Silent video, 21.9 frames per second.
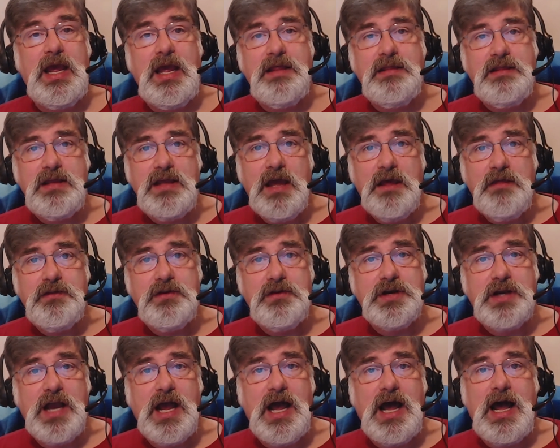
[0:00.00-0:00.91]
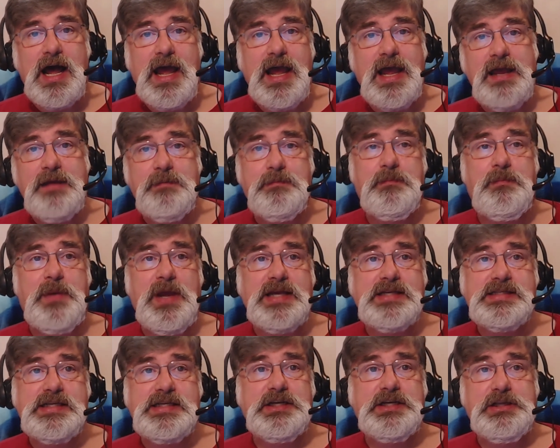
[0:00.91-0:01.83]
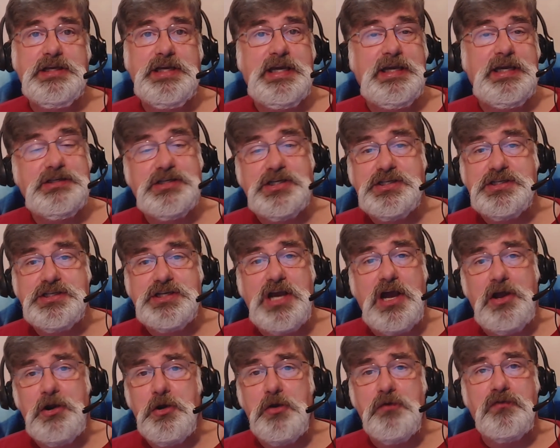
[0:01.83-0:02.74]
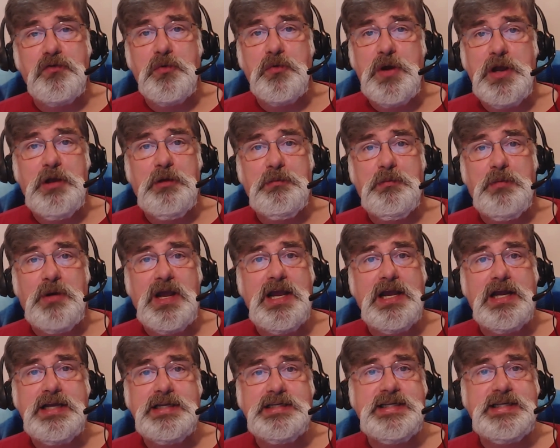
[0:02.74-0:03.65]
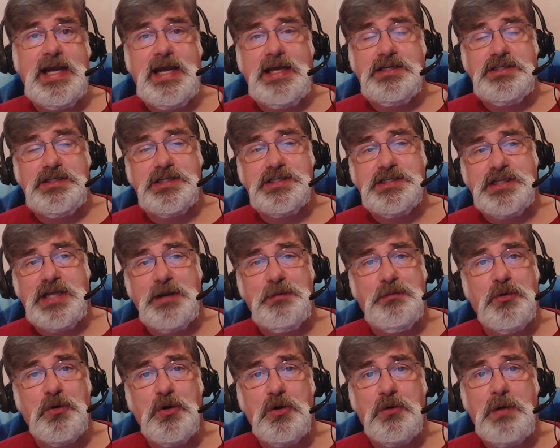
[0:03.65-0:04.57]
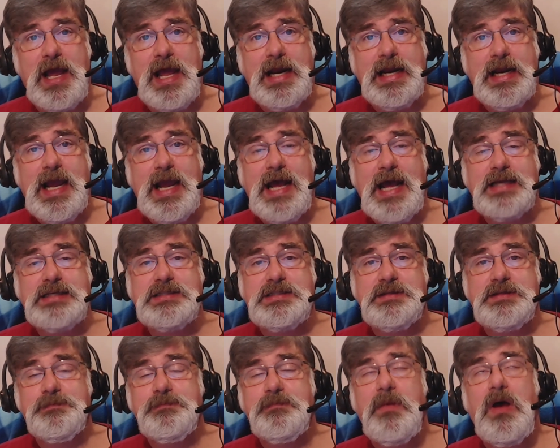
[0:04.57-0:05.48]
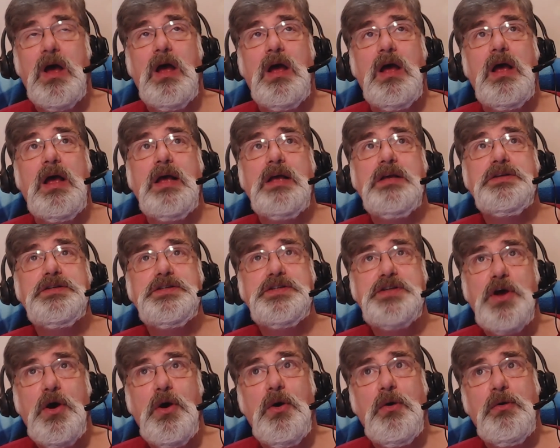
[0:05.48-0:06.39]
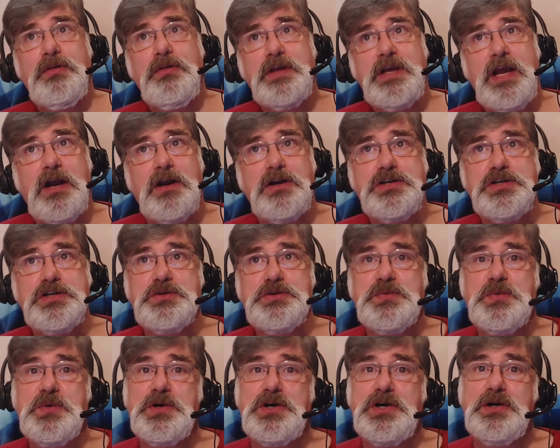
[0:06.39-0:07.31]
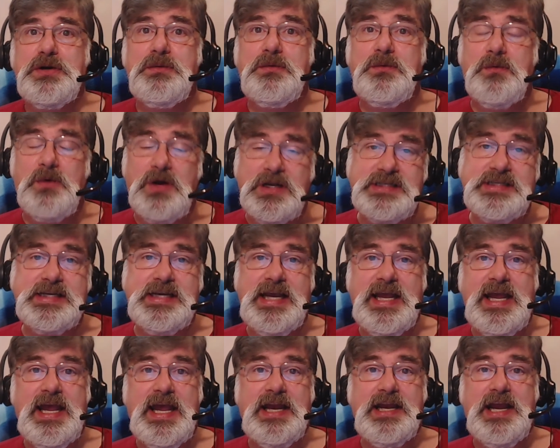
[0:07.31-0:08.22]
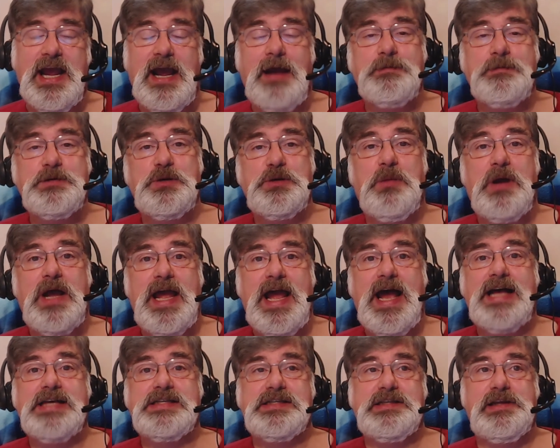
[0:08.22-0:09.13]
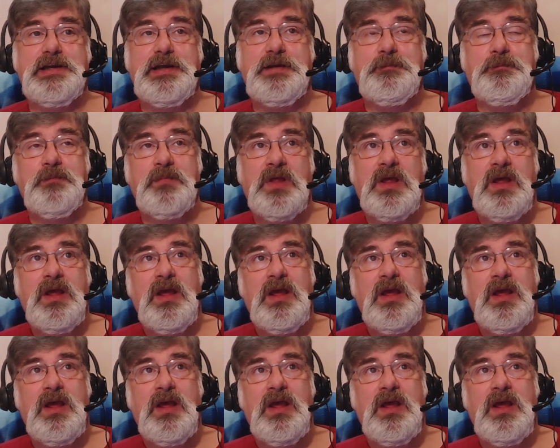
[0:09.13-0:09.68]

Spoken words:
And the other guy basically just got overwhelmed by undead, just like poor Radagast. So the characters were once again captured by Aslan.